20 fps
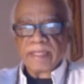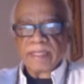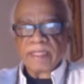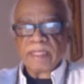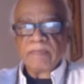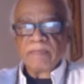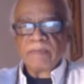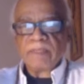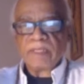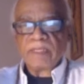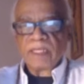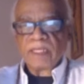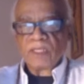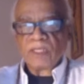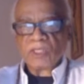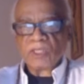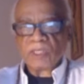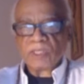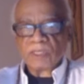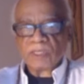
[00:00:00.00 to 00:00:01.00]

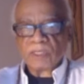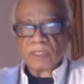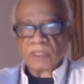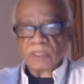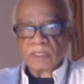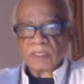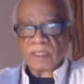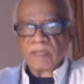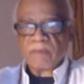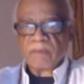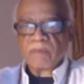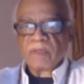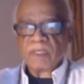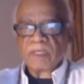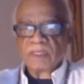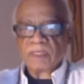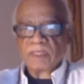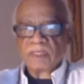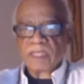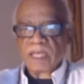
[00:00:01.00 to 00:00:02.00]
limitations that
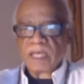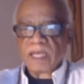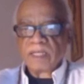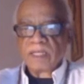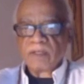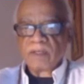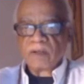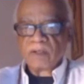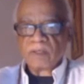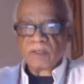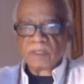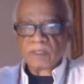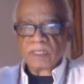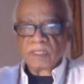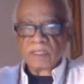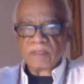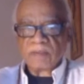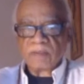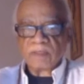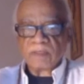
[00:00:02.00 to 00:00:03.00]
we assign on
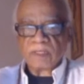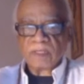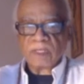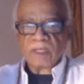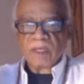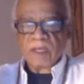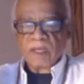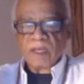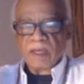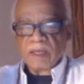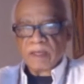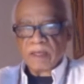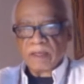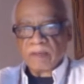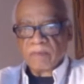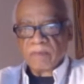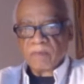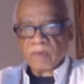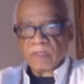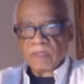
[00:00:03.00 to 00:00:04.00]
ourselves
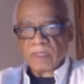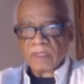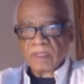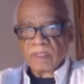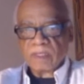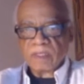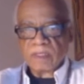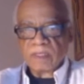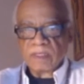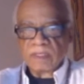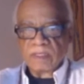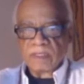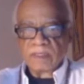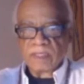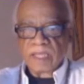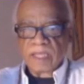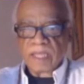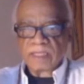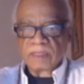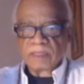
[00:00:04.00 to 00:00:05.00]
with
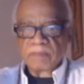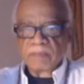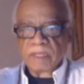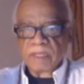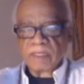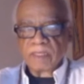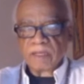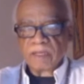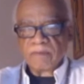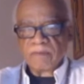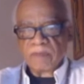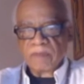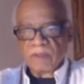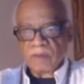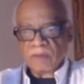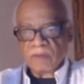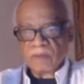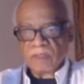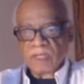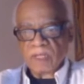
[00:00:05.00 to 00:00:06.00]
this aspect of
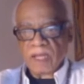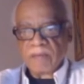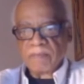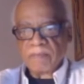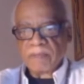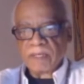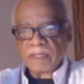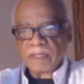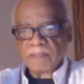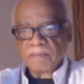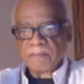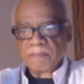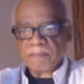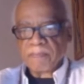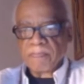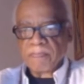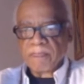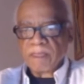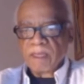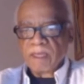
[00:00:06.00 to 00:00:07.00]
their timeline.
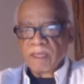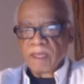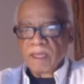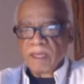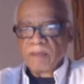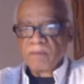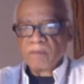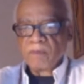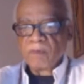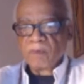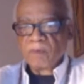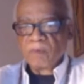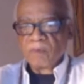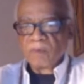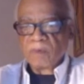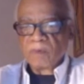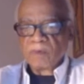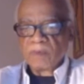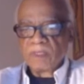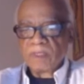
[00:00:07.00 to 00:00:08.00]
And
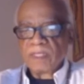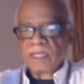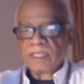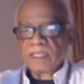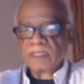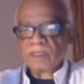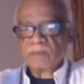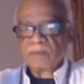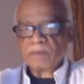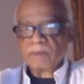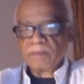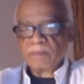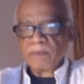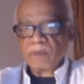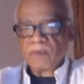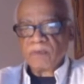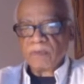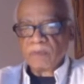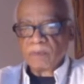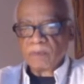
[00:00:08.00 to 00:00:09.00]
we'd like to
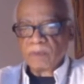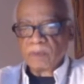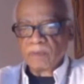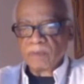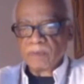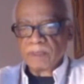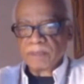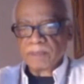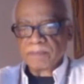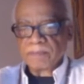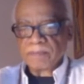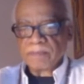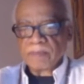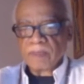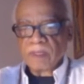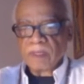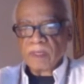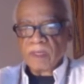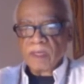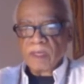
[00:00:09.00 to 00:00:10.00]
remove it, wouldn't we?
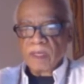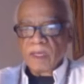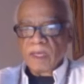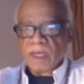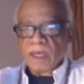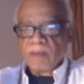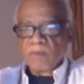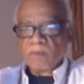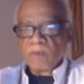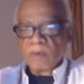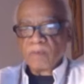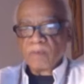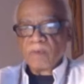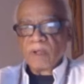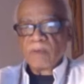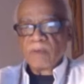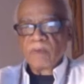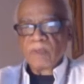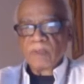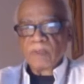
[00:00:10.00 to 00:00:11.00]
And one
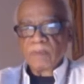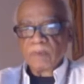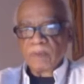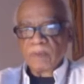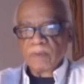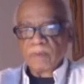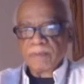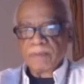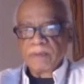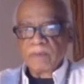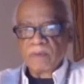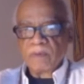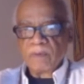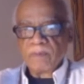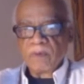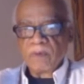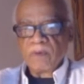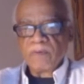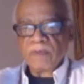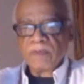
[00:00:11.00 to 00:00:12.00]
way we will be
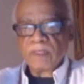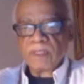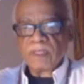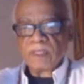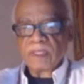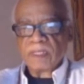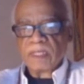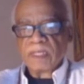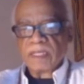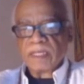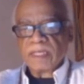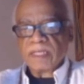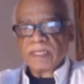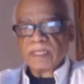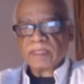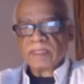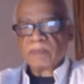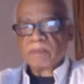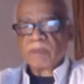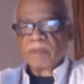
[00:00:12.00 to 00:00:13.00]
removing it
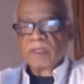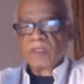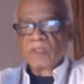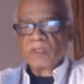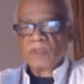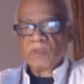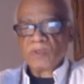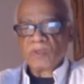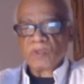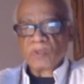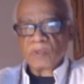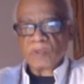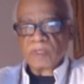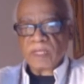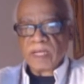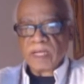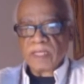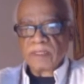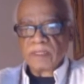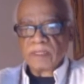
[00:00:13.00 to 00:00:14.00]
is by
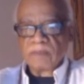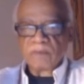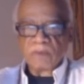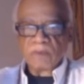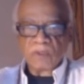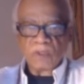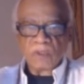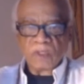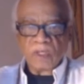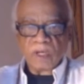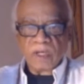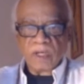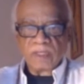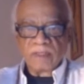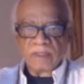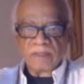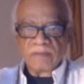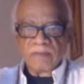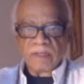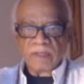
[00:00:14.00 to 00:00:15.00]
neutralizing root
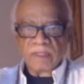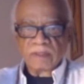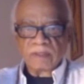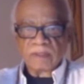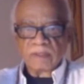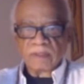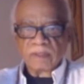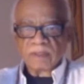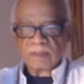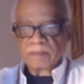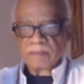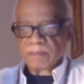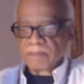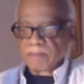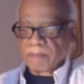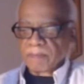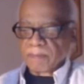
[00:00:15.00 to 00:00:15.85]
cause events.